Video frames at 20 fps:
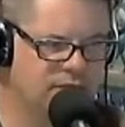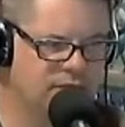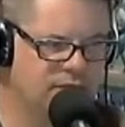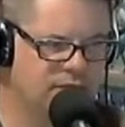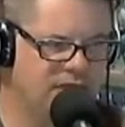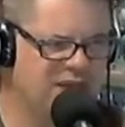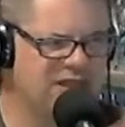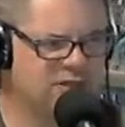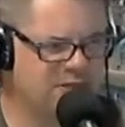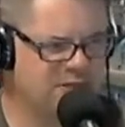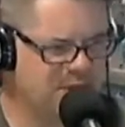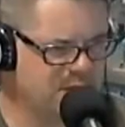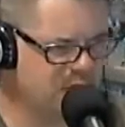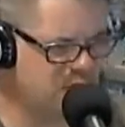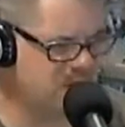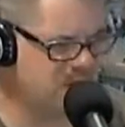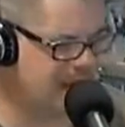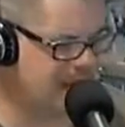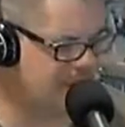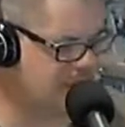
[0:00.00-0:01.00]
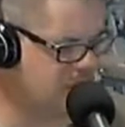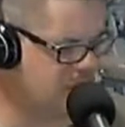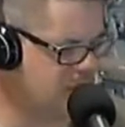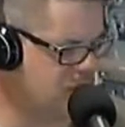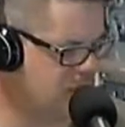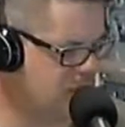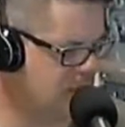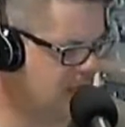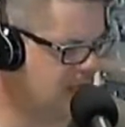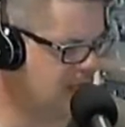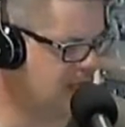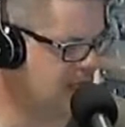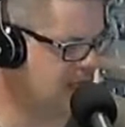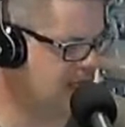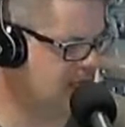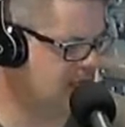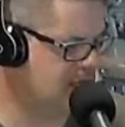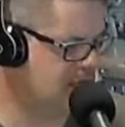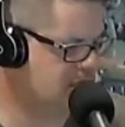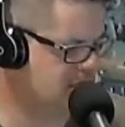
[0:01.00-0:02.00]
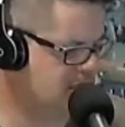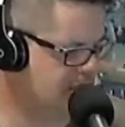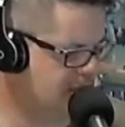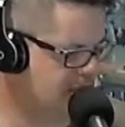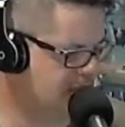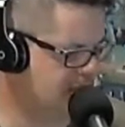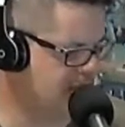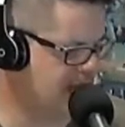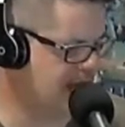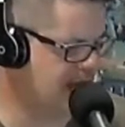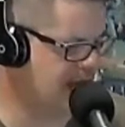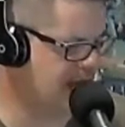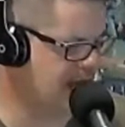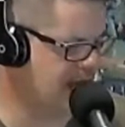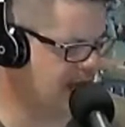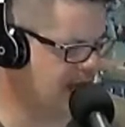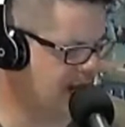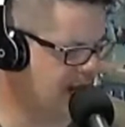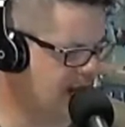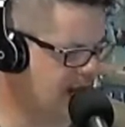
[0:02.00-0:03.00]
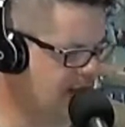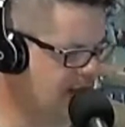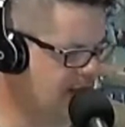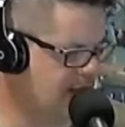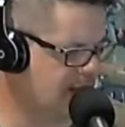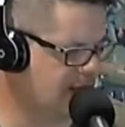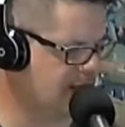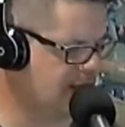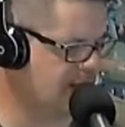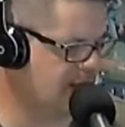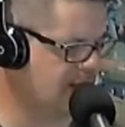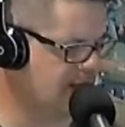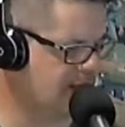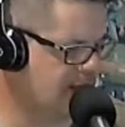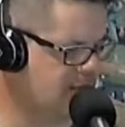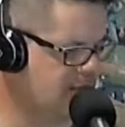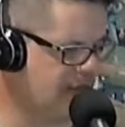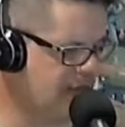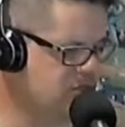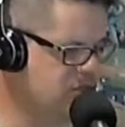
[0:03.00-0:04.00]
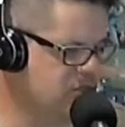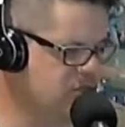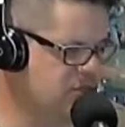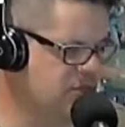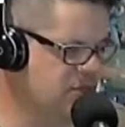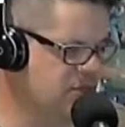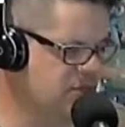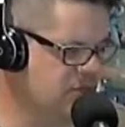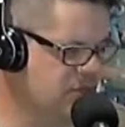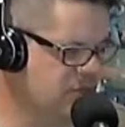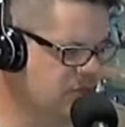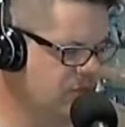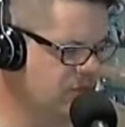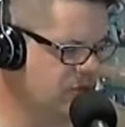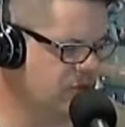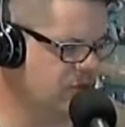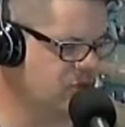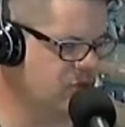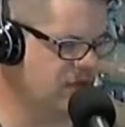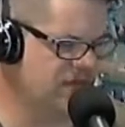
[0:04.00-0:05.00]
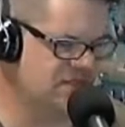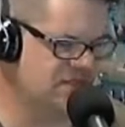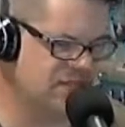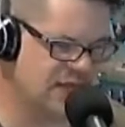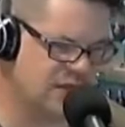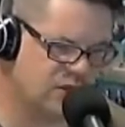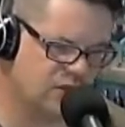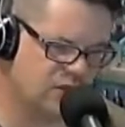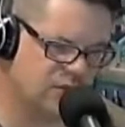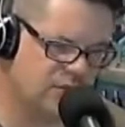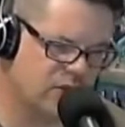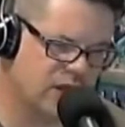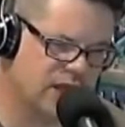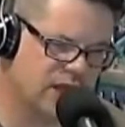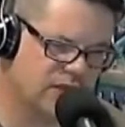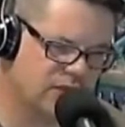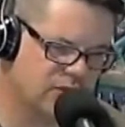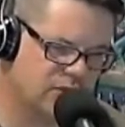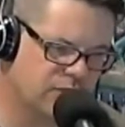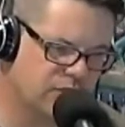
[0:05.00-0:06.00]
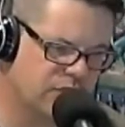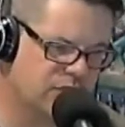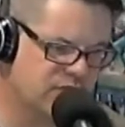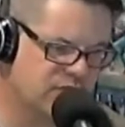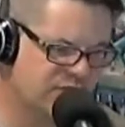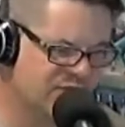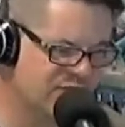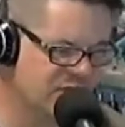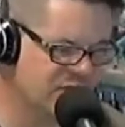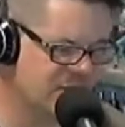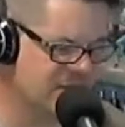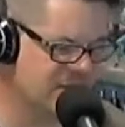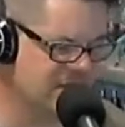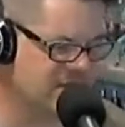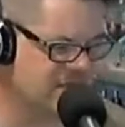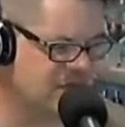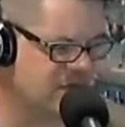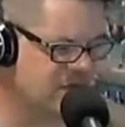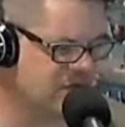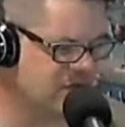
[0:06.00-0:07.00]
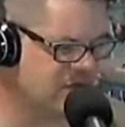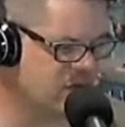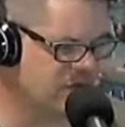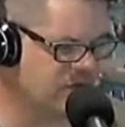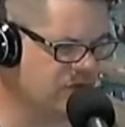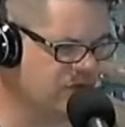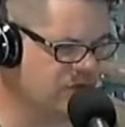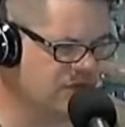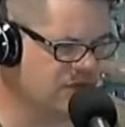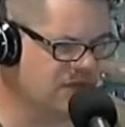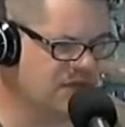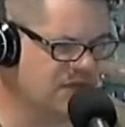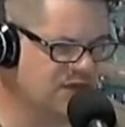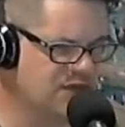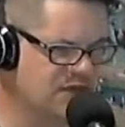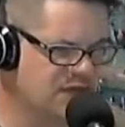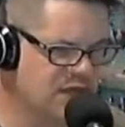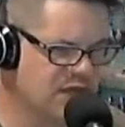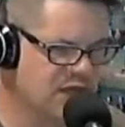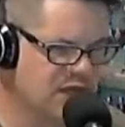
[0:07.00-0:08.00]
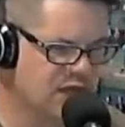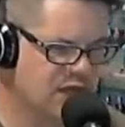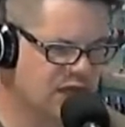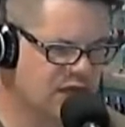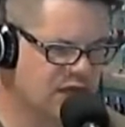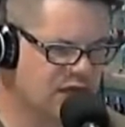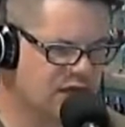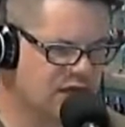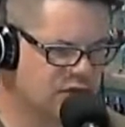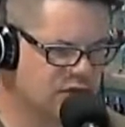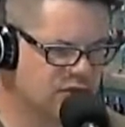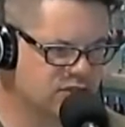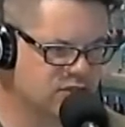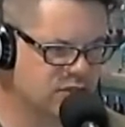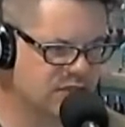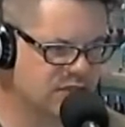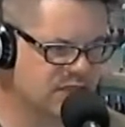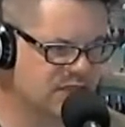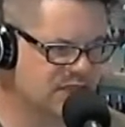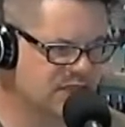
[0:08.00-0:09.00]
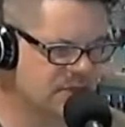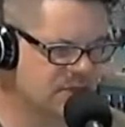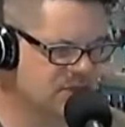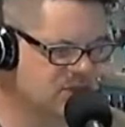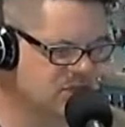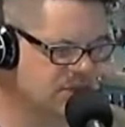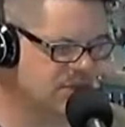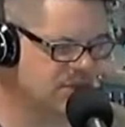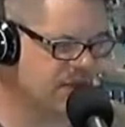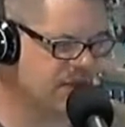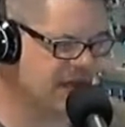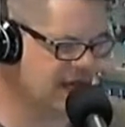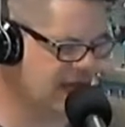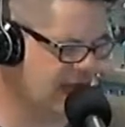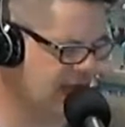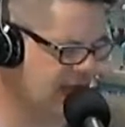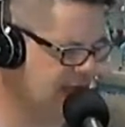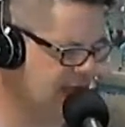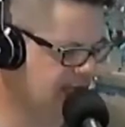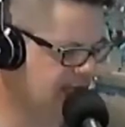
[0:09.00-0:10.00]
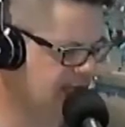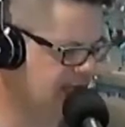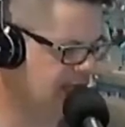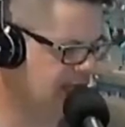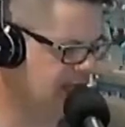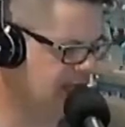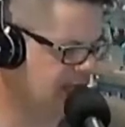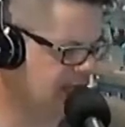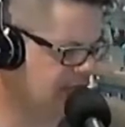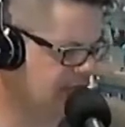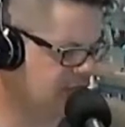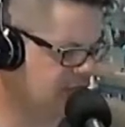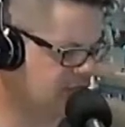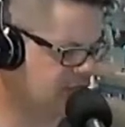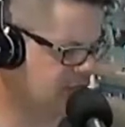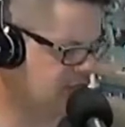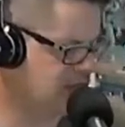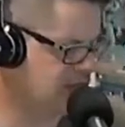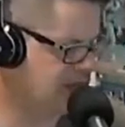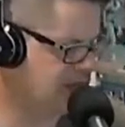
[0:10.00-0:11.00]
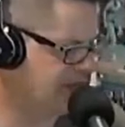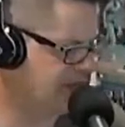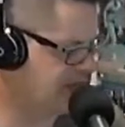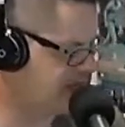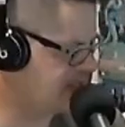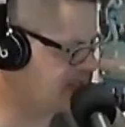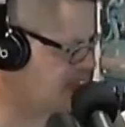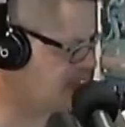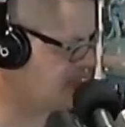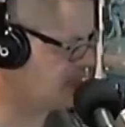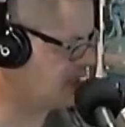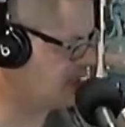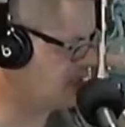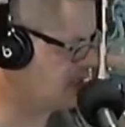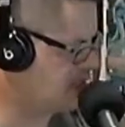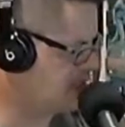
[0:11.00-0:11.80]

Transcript: think this might be a good opportunity to play our sponsorship clip real quick, take a little break, a little breather even for myself, and hopefully we can give Carlos a little bit of time to jump back on. Listening to the FSHD